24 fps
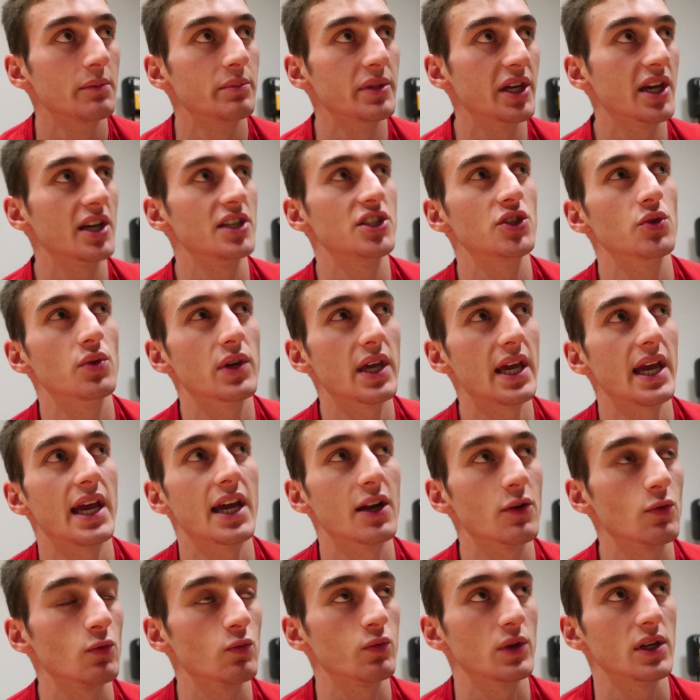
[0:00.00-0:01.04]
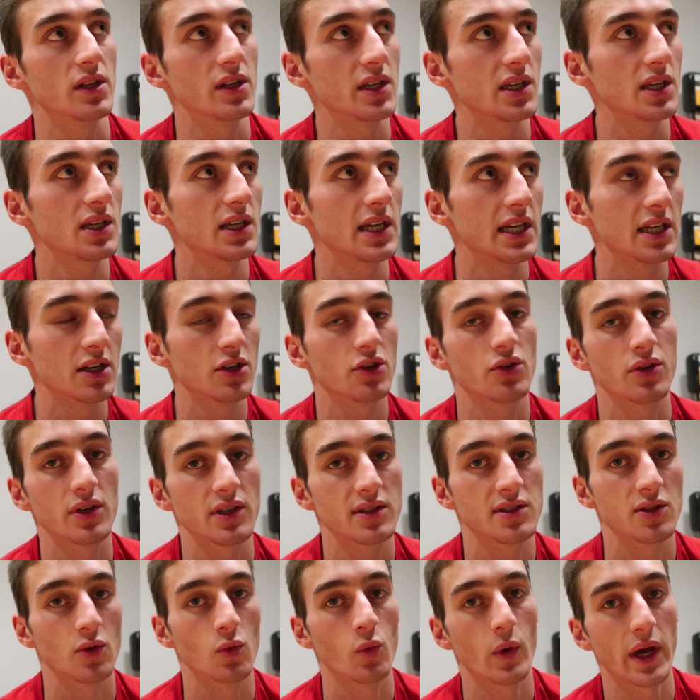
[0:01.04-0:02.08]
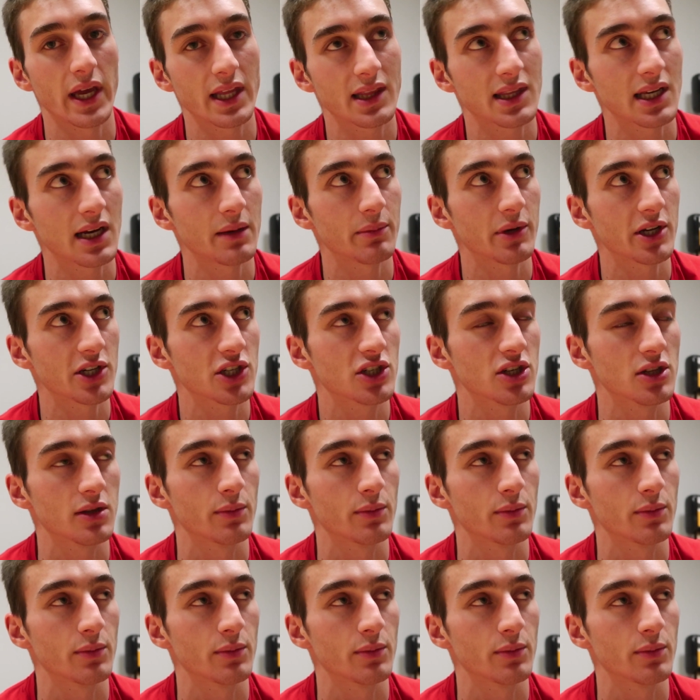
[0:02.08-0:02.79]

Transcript: because you can't really increase the weight that much